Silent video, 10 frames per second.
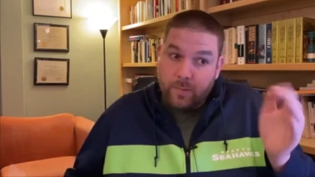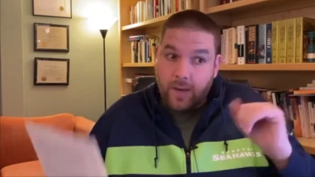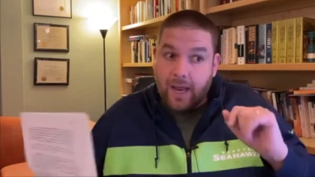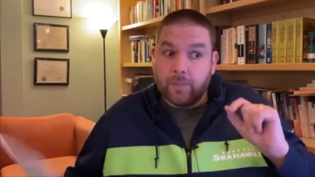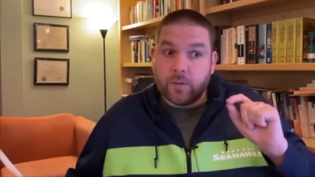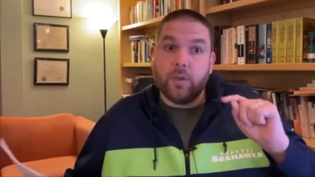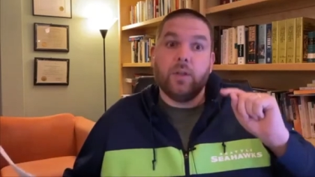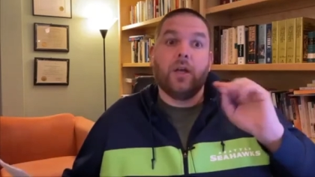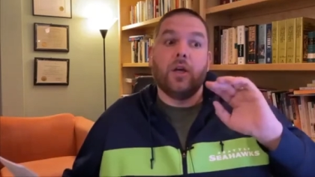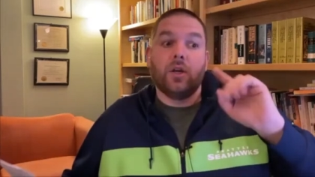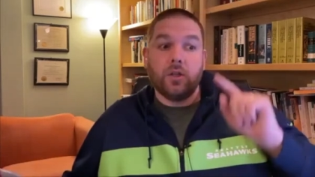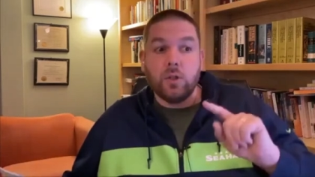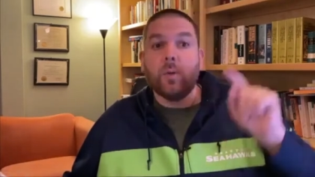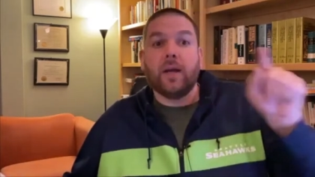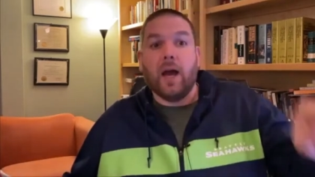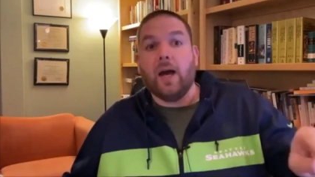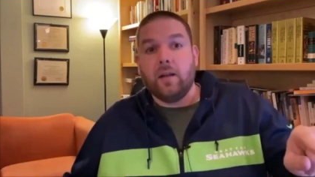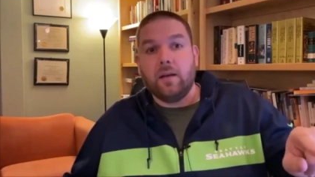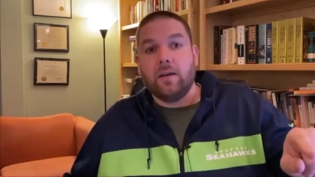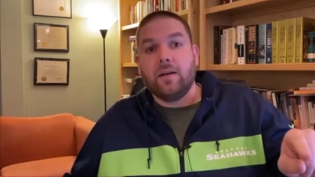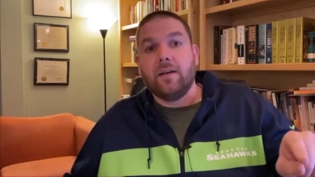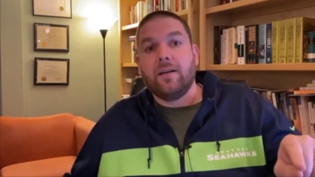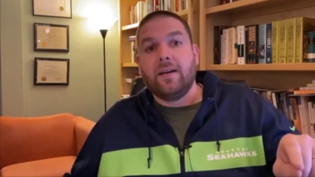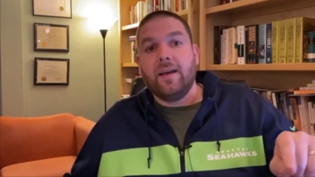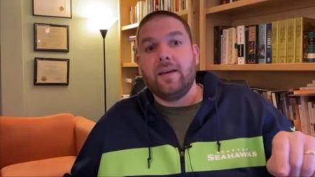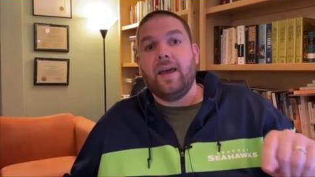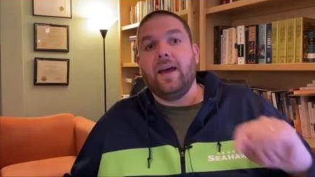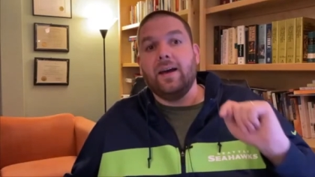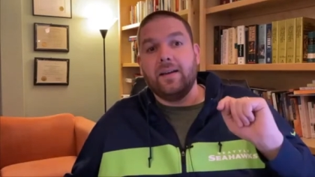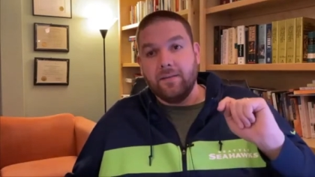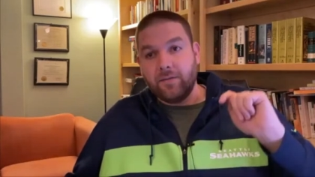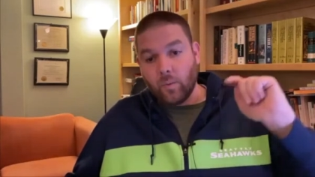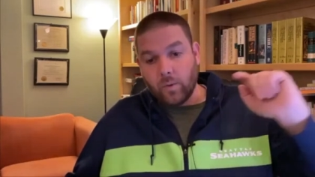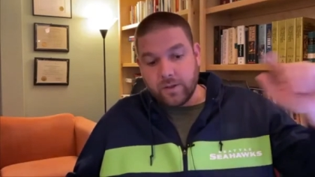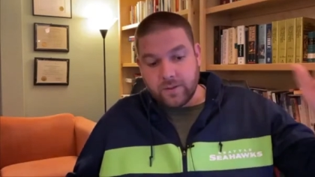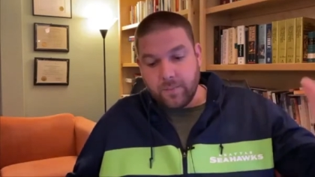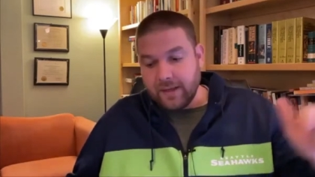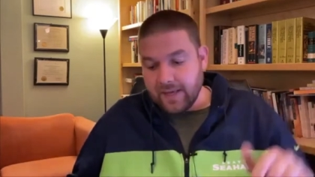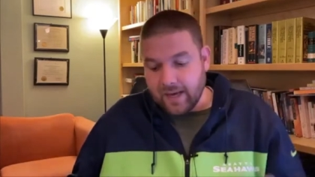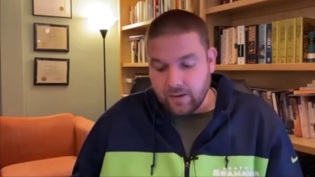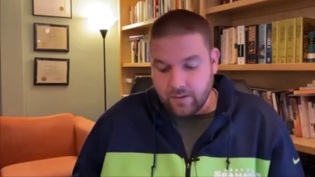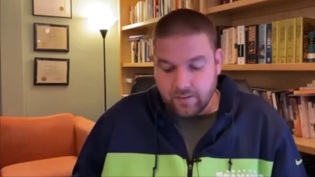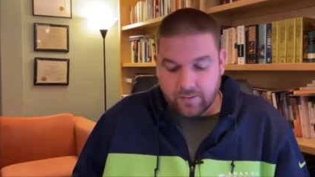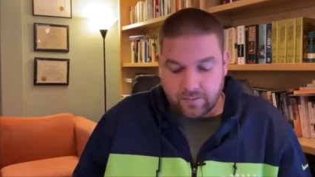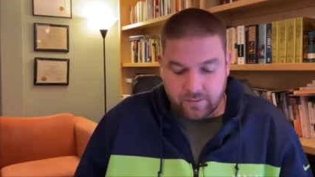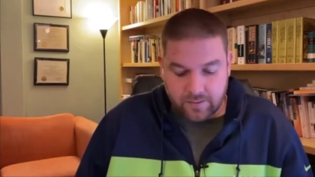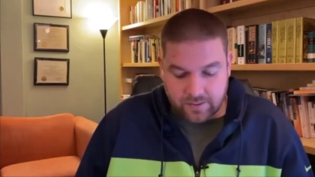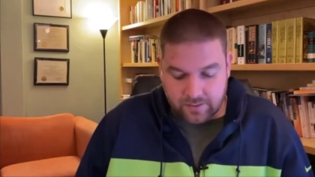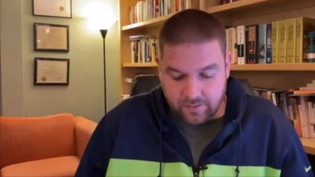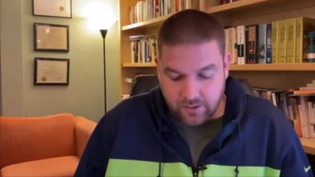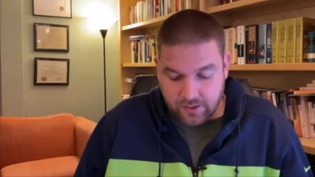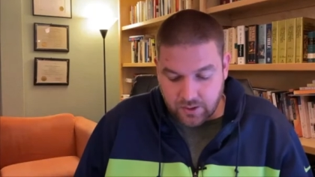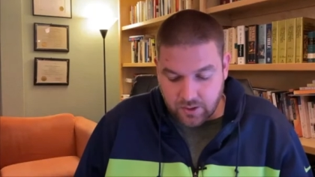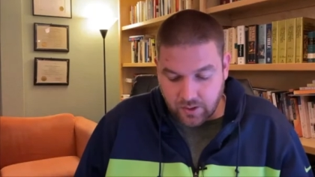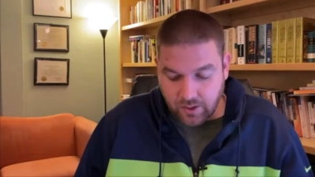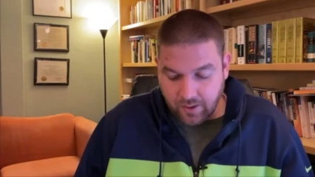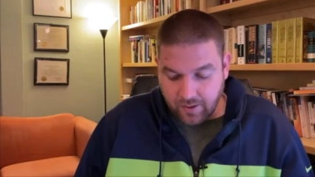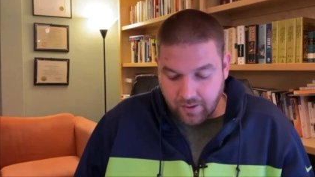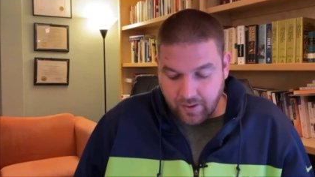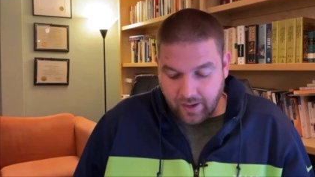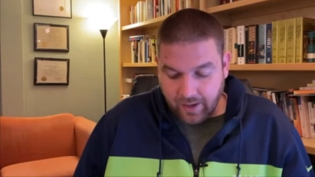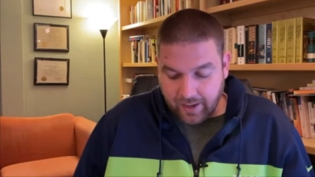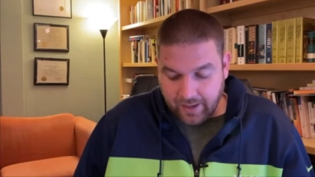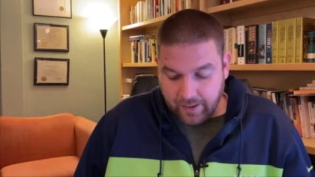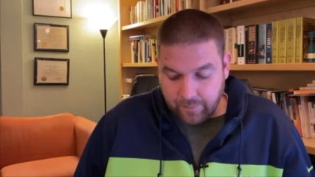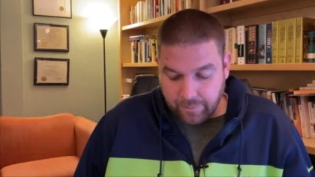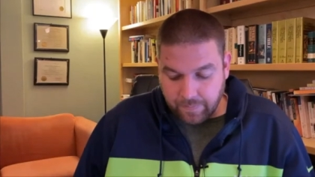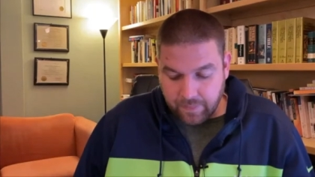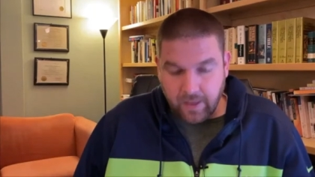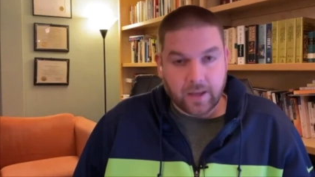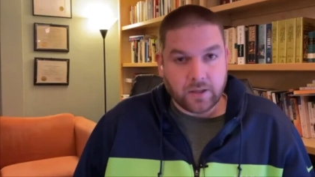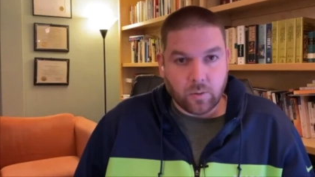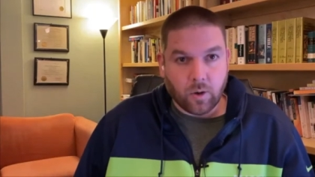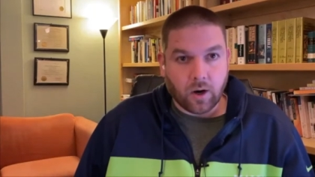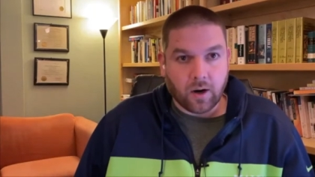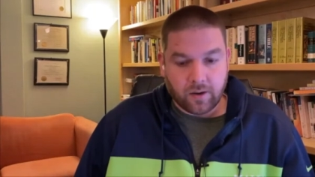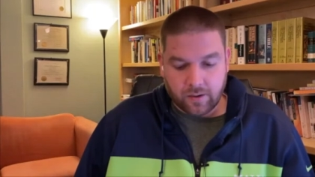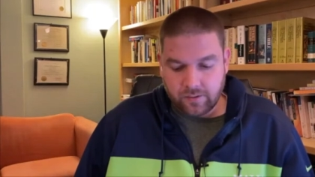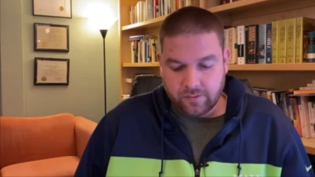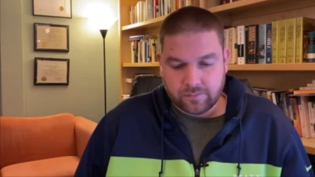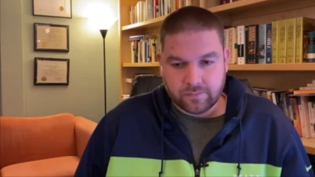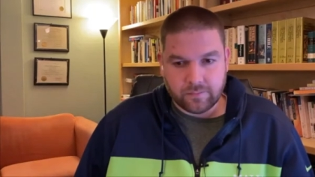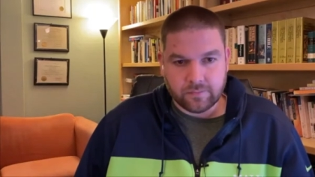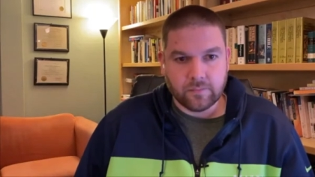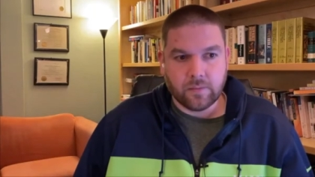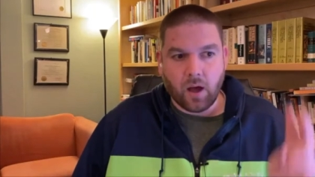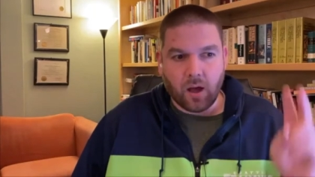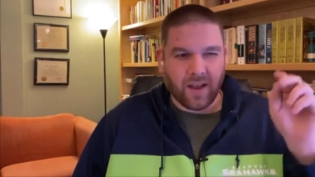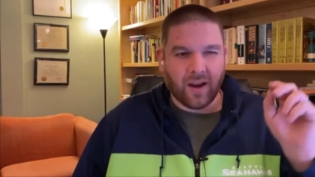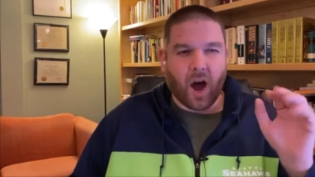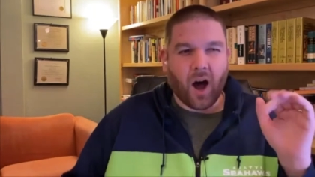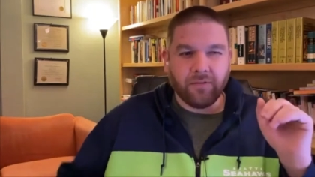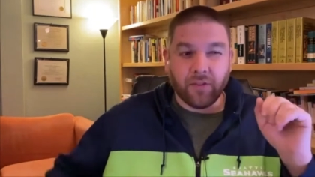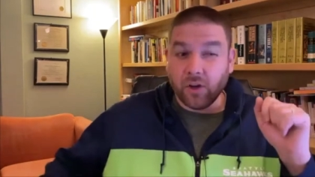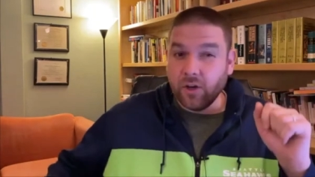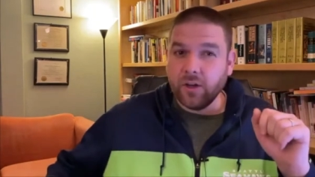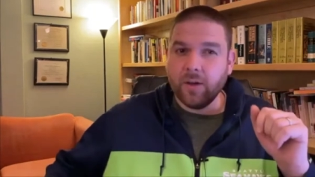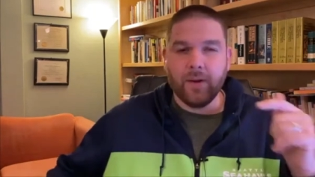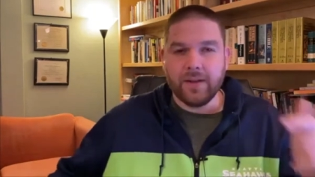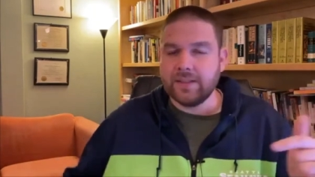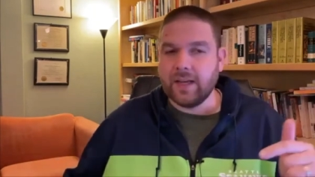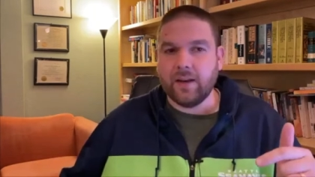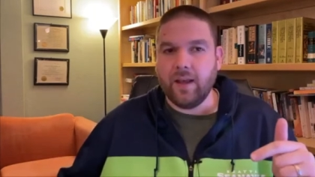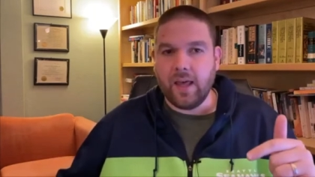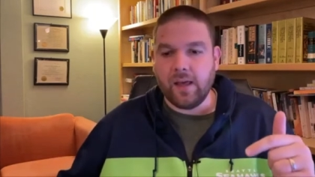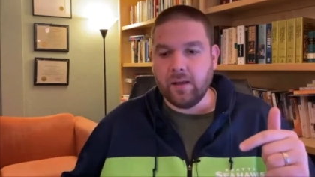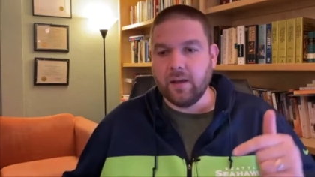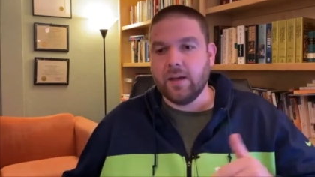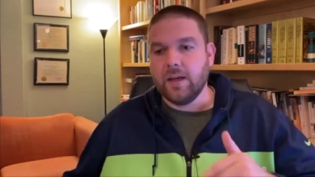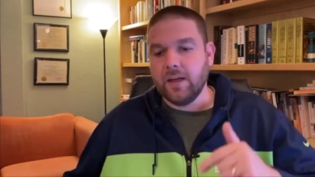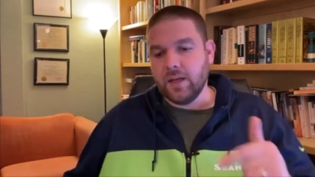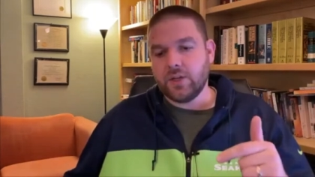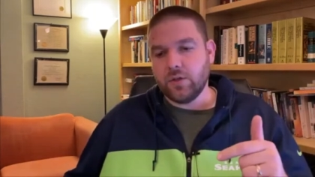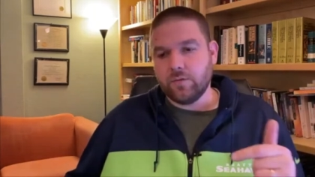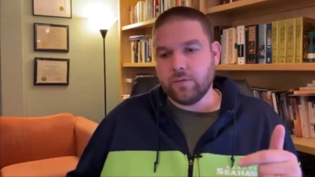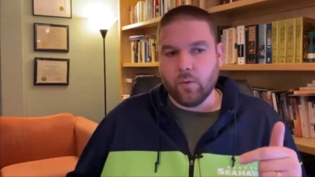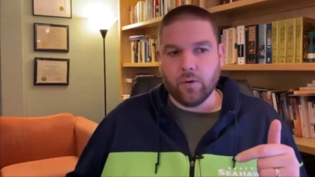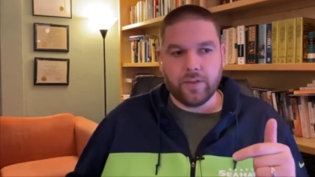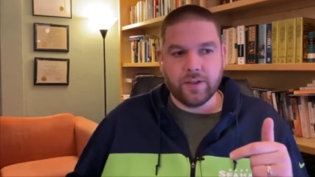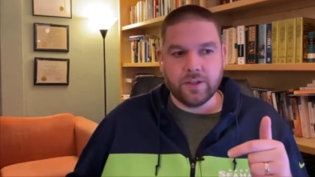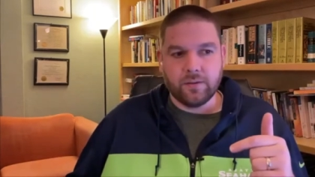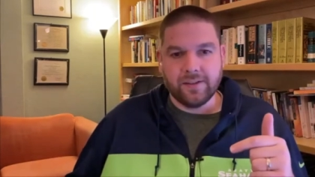is now between you and god and if you're willing to make that this decision um, then you are not off the hook but it's not a issue for the